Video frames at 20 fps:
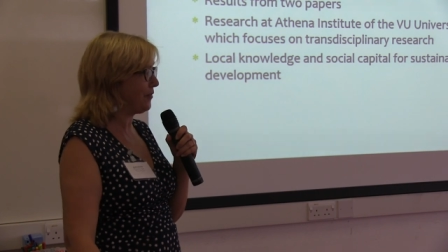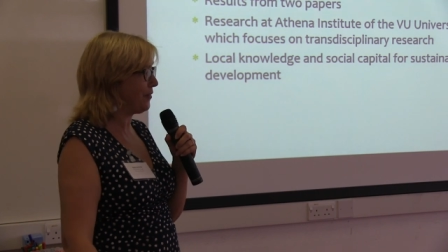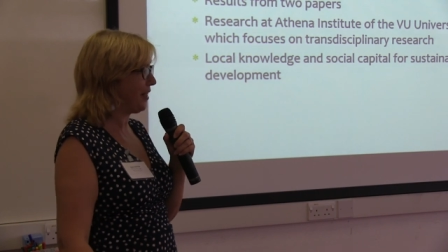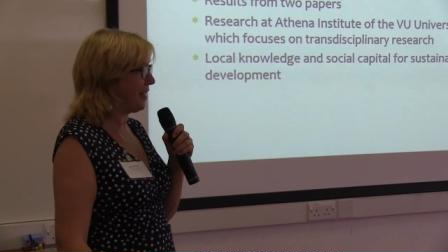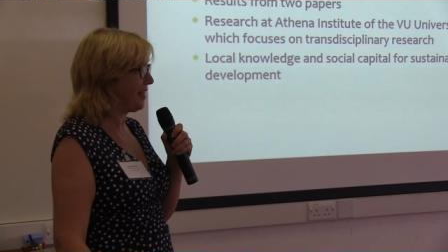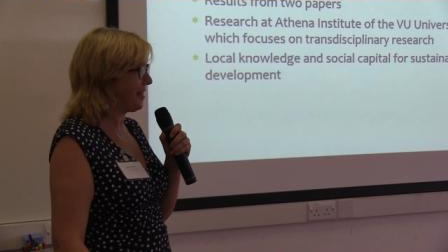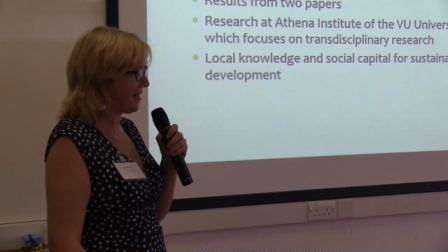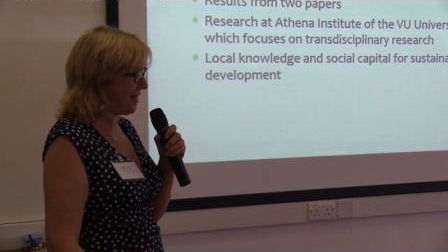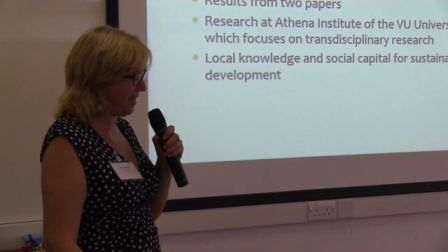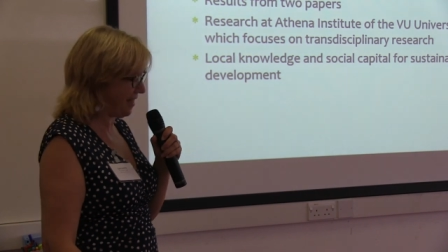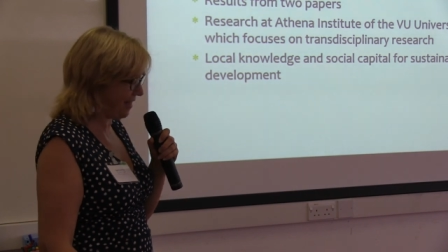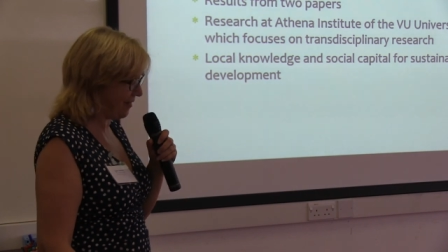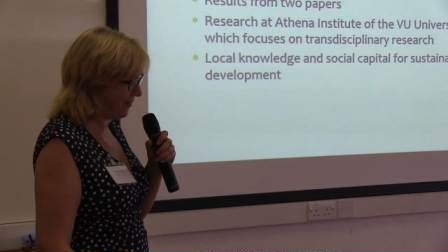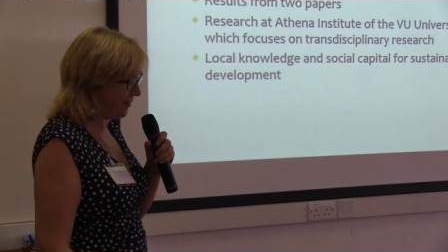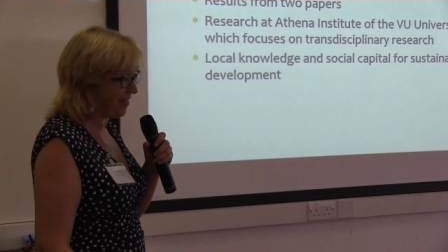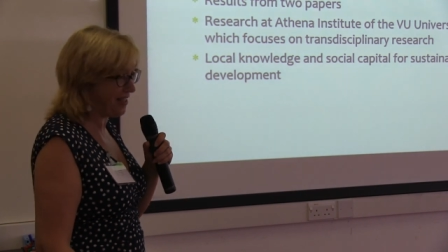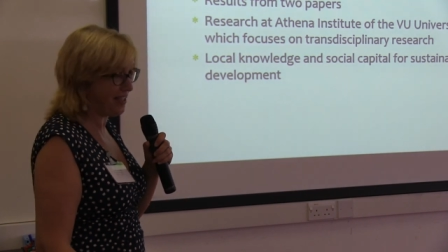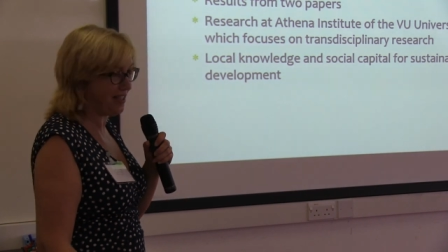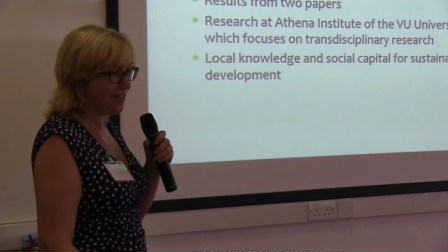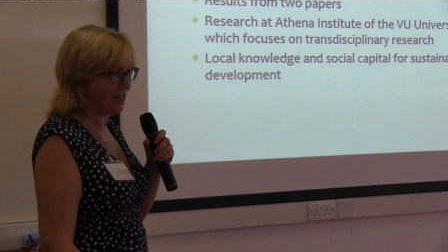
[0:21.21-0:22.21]
friends here,
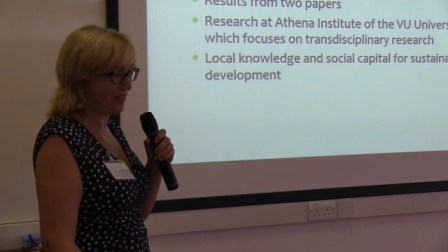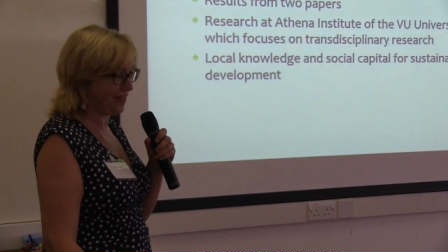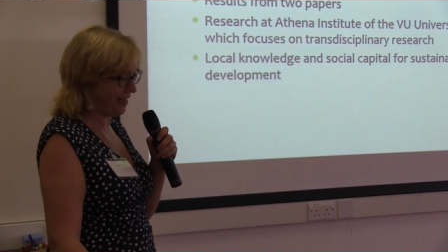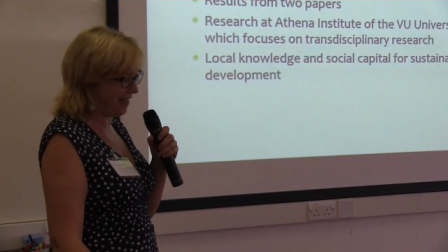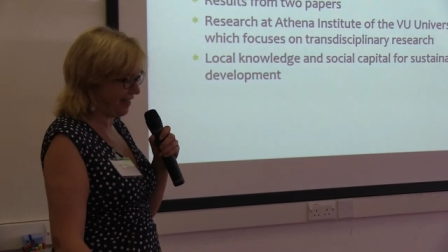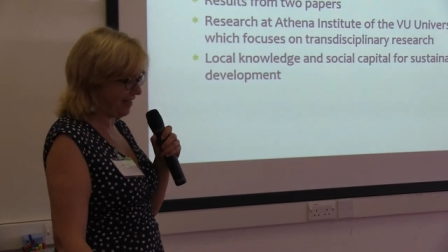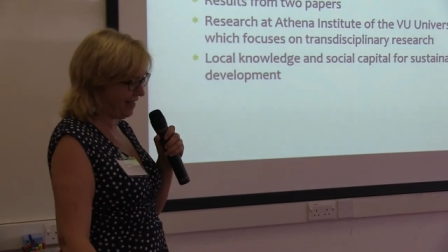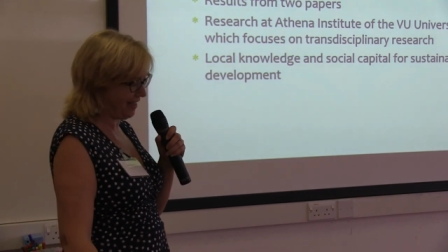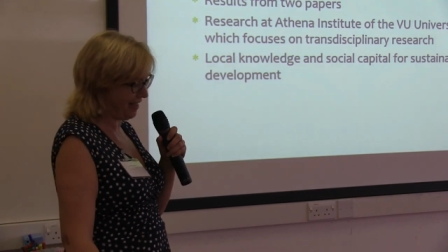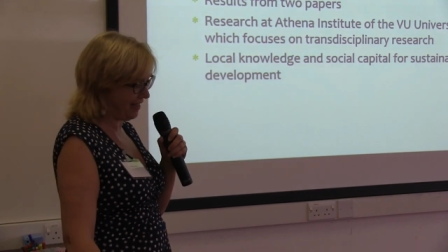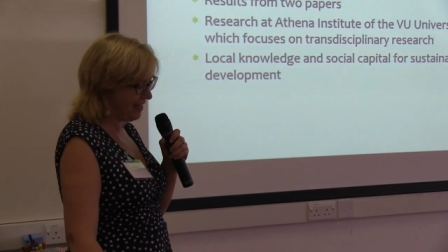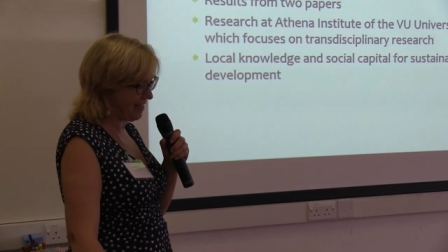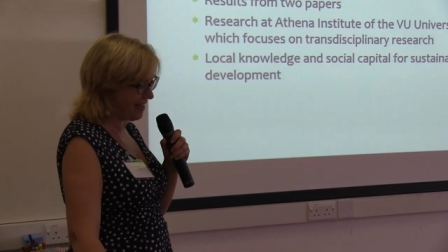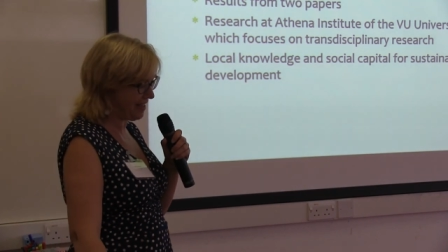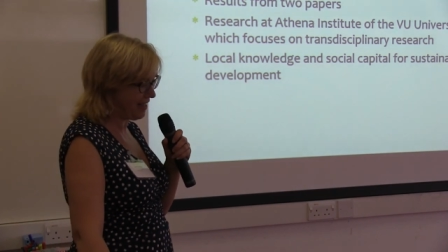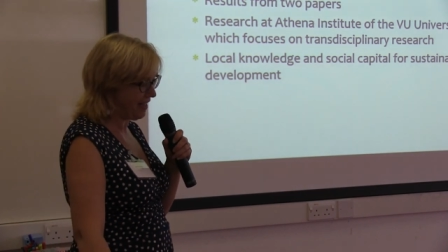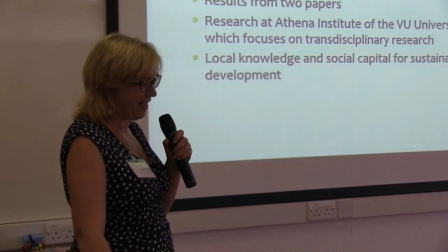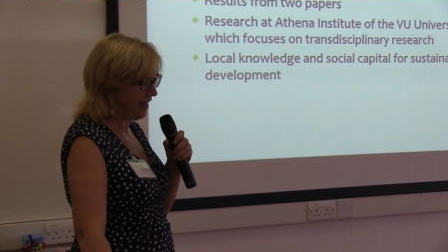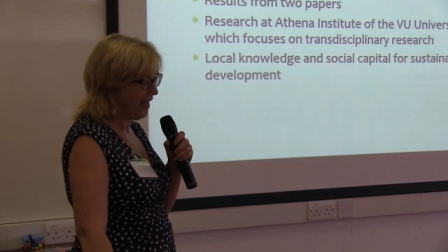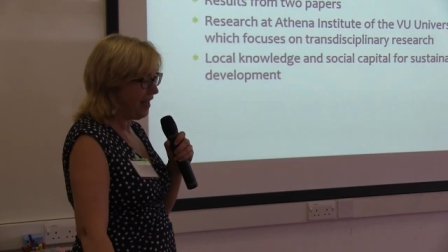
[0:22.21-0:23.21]
which is really
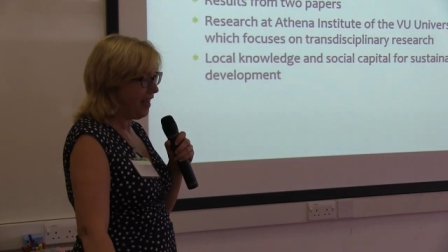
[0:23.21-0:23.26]
nice.